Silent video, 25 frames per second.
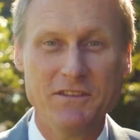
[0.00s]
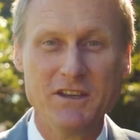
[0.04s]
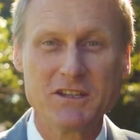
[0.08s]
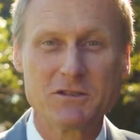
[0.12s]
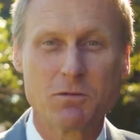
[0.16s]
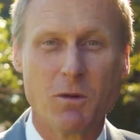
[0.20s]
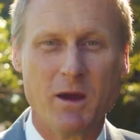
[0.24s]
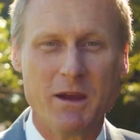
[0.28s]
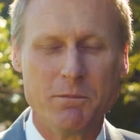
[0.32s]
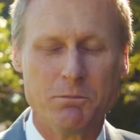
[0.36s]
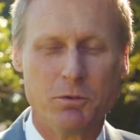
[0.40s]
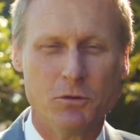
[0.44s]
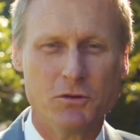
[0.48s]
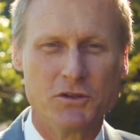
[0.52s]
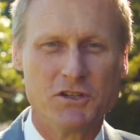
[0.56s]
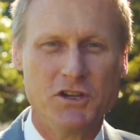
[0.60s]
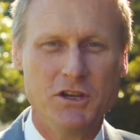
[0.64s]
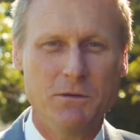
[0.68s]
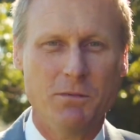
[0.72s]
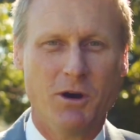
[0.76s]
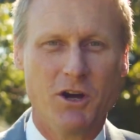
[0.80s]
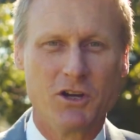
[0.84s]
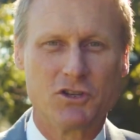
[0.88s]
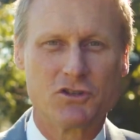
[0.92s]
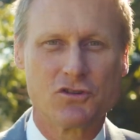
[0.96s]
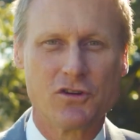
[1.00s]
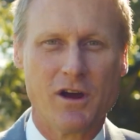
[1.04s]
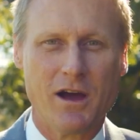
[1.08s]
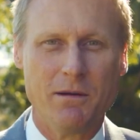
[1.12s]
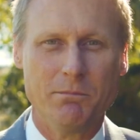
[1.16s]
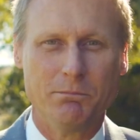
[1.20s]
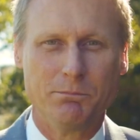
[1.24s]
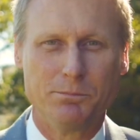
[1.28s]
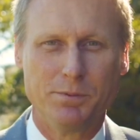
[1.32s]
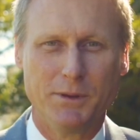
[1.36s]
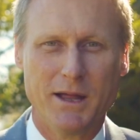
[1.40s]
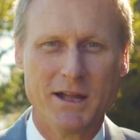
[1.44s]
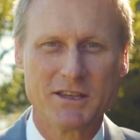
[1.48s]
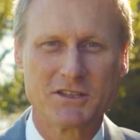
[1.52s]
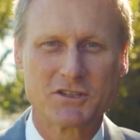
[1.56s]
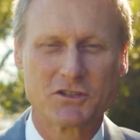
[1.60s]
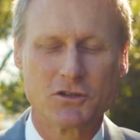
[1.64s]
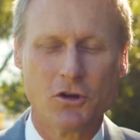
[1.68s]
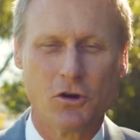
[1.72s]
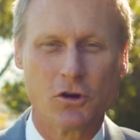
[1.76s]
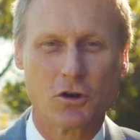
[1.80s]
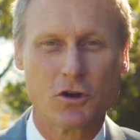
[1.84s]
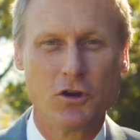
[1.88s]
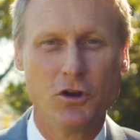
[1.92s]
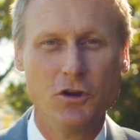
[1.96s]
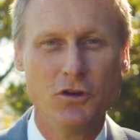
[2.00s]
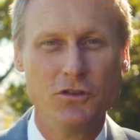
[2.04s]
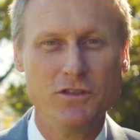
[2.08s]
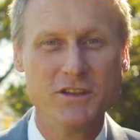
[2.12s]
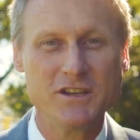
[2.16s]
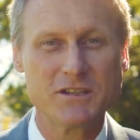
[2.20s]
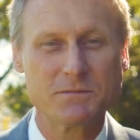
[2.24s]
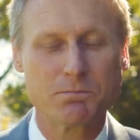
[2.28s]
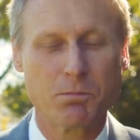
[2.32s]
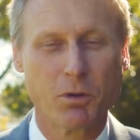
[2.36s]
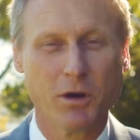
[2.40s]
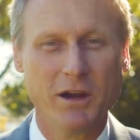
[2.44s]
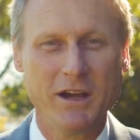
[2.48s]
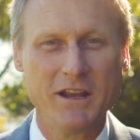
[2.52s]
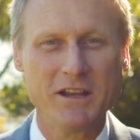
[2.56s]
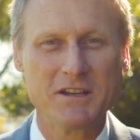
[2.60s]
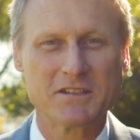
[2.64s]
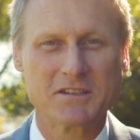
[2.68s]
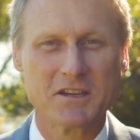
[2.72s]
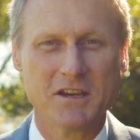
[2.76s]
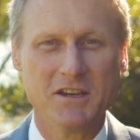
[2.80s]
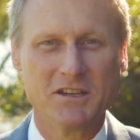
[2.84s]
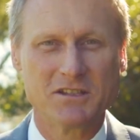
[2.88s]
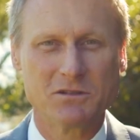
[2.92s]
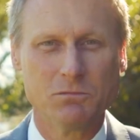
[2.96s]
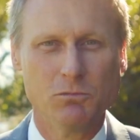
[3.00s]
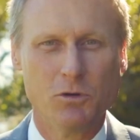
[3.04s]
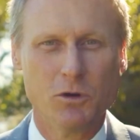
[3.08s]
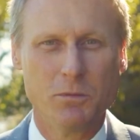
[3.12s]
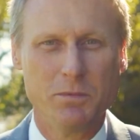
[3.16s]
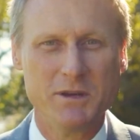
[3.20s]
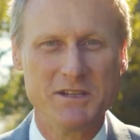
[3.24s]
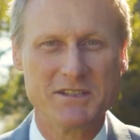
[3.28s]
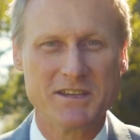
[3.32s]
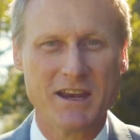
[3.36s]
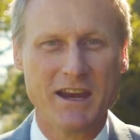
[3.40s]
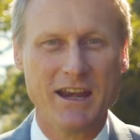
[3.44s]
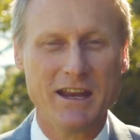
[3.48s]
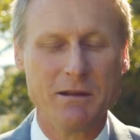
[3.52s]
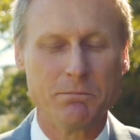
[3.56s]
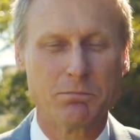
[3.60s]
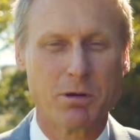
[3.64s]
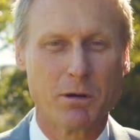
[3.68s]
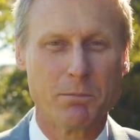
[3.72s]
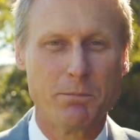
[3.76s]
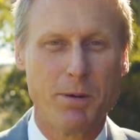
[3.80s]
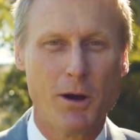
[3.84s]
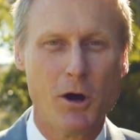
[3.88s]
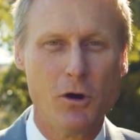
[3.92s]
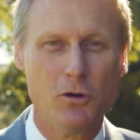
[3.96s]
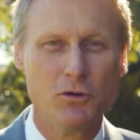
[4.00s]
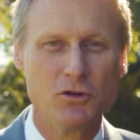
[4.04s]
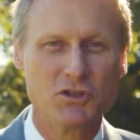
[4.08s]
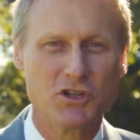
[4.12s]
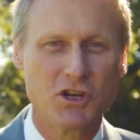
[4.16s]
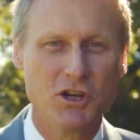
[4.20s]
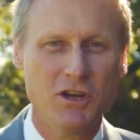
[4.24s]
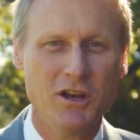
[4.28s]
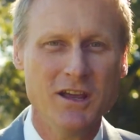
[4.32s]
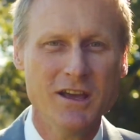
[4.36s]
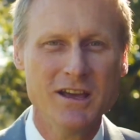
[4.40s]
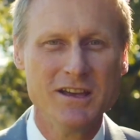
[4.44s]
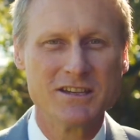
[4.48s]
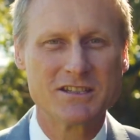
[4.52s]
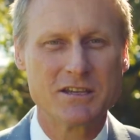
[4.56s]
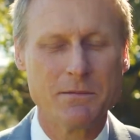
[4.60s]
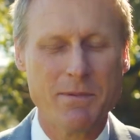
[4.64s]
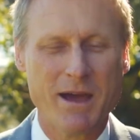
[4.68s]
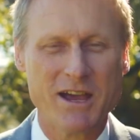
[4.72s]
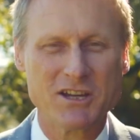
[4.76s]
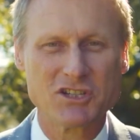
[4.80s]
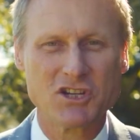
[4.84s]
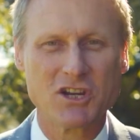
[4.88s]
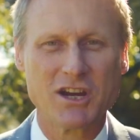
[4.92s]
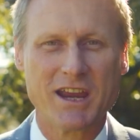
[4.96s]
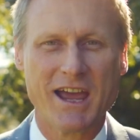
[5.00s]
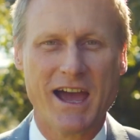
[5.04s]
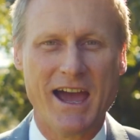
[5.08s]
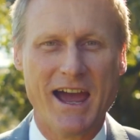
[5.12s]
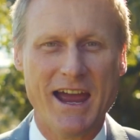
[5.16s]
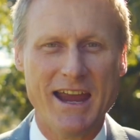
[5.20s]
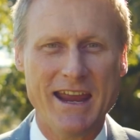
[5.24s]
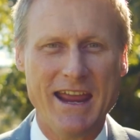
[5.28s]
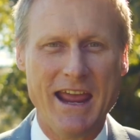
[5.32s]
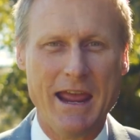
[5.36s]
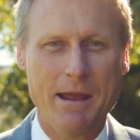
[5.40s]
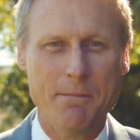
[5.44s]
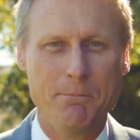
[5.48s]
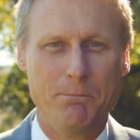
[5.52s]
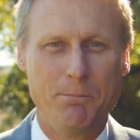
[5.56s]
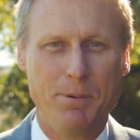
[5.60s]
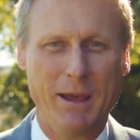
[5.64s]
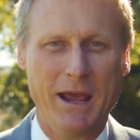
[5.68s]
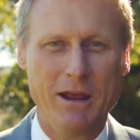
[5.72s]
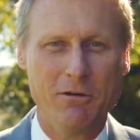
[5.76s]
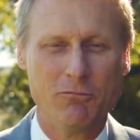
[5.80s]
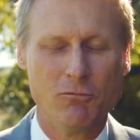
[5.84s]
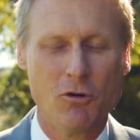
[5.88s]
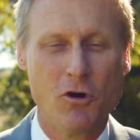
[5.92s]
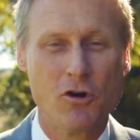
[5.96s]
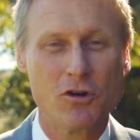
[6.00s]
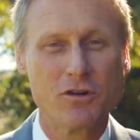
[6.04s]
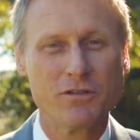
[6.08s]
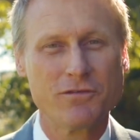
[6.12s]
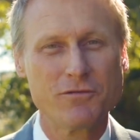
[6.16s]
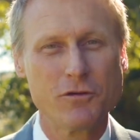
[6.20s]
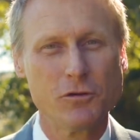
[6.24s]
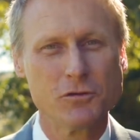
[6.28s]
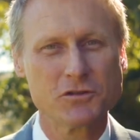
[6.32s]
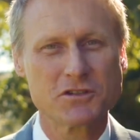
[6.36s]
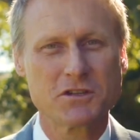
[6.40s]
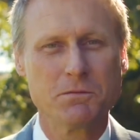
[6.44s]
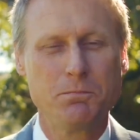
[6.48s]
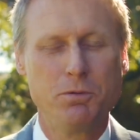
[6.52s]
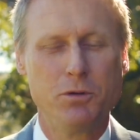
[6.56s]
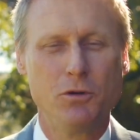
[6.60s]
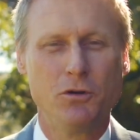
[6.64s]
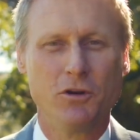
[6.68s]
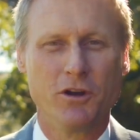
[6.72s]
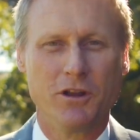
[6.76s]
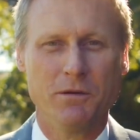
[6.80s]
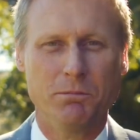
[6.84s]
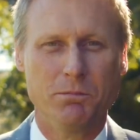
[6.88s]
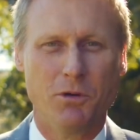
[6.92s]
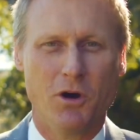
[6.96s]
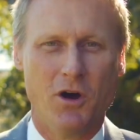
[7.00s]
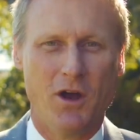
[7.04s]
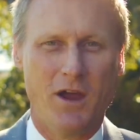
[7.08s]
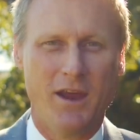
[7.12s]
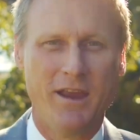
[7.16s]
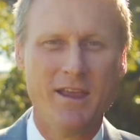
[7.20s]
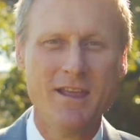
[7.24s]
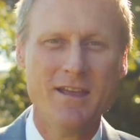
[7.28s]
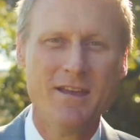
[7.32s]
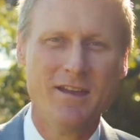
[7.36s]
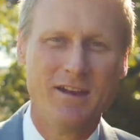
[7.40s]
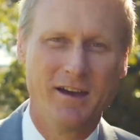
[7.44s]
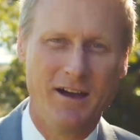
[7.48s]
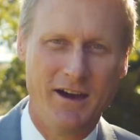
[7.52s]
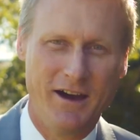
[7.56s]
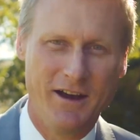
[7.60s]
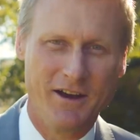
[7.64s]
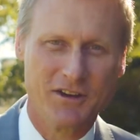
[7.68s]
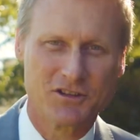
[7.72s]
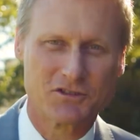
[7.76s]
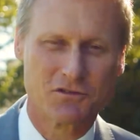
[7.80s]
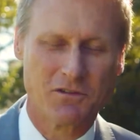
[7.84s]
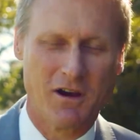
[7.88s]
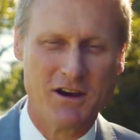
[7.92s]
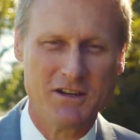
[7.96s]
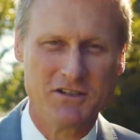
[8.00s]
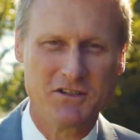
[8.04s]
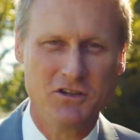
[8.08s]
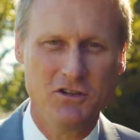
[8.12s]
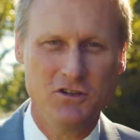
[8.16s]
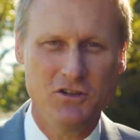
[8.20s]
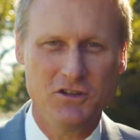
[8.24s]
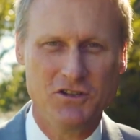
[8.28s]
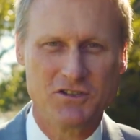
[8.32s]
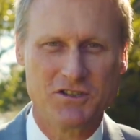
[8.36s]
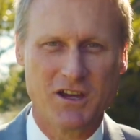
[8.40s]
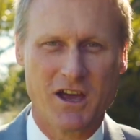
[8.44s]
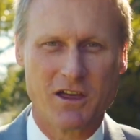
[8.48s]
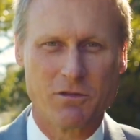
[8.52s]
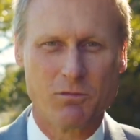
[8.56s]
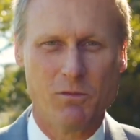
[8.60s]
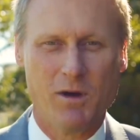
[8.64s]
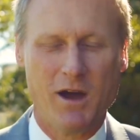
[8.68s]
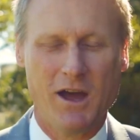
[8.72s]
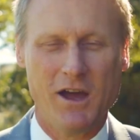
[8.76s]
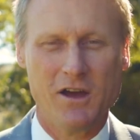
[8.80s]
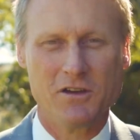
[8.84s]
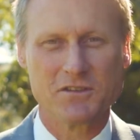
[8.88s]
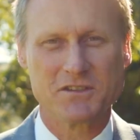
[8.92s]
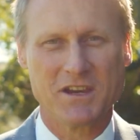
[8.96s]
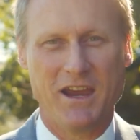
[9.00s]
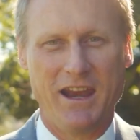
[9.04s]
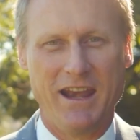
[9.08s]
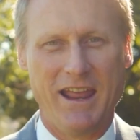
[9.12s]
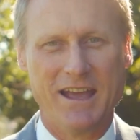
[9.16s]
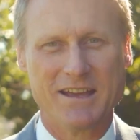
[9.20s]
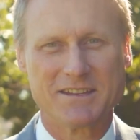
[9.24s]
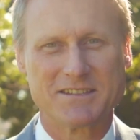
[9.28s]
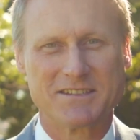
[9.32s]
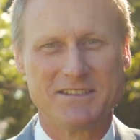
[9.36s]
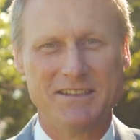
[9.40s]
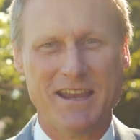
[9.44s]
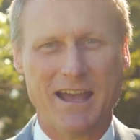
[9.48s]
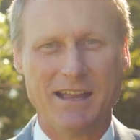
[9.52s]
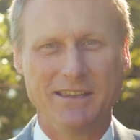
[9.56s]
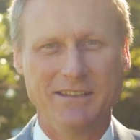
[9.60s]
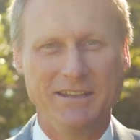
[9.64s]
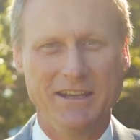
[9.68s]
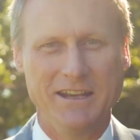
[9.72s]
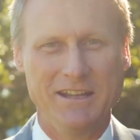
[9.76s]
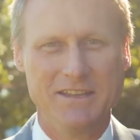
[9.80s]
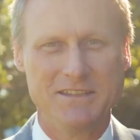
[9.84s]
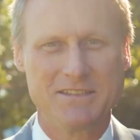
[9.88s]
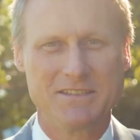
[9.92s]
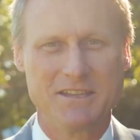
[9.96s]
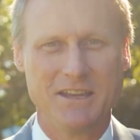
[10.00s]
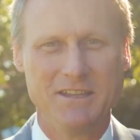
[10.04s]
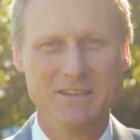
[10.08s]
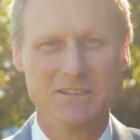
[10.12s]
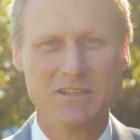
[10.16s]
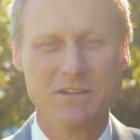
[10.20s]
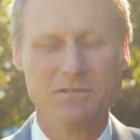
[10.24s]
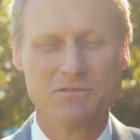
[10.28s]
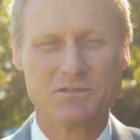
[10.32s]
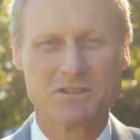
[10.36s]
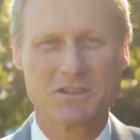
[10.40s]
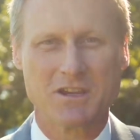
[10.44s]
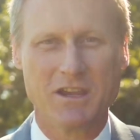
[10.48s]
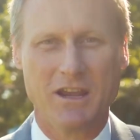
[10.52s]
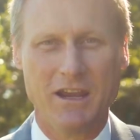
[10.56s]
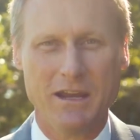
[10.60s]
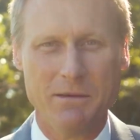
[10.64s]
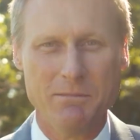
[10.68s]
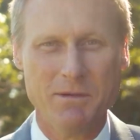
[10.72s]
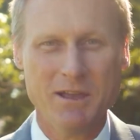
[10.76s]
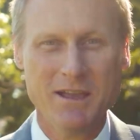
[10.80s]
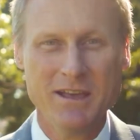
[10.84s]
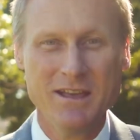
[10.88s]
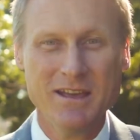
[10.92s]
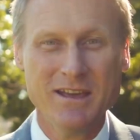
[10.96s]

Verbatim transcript: This week brought to you by Trump Bloodstock, who this breeding season will be standing Propulsion, Sebastian K and Pet Rock, of course supported by Harness Racing New South Wales and our Stallion Incentive Scheme.